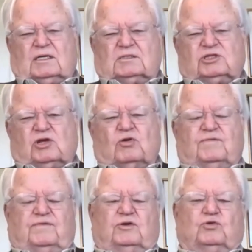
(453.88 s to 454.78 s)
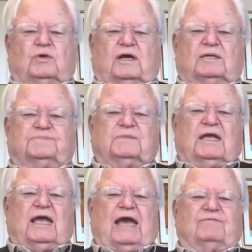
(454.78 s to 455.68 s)
So if you
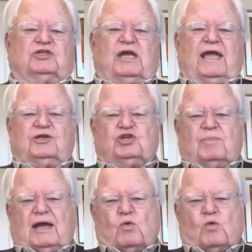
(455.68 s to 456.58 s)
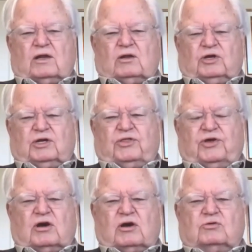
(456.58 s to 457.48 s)
have a chance, you might want to look at
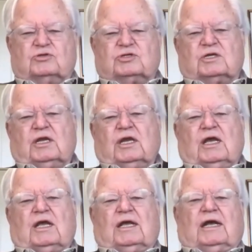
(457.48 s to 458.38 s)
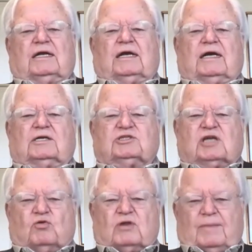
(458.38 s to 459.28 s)
those.
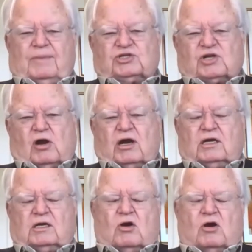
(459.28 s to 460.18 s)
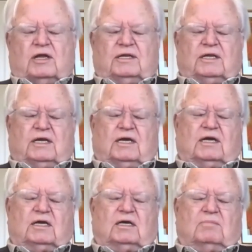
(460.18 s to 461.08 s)
So let me start on
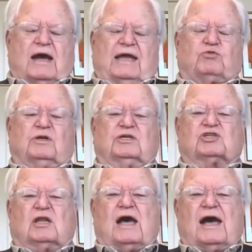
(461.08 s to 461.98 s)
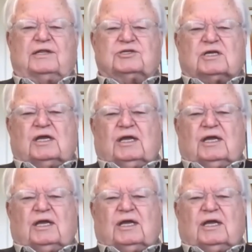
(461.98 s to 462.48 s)
my 3 slides.